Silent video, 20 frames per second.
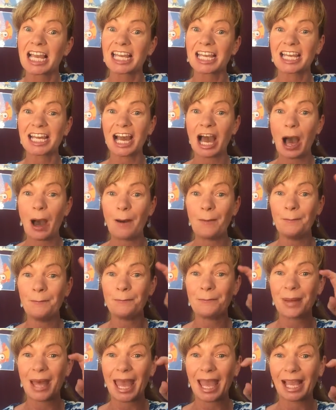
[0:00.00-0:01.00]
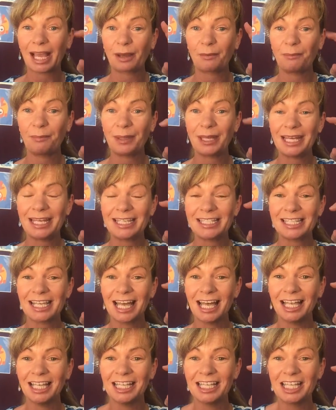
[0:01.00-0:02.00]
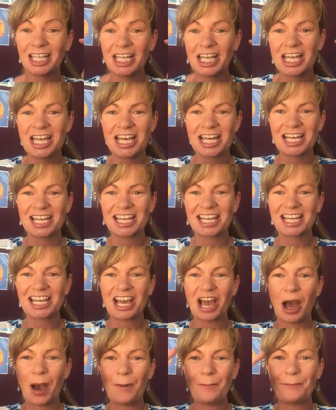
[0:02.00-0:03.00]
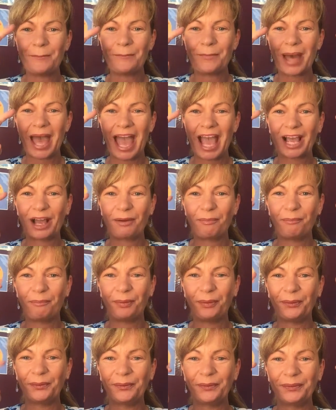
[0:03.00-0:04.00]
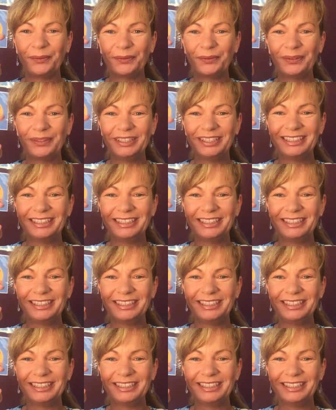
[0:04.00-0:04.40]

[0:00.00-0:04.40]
Come back, Peter, come back, Paul.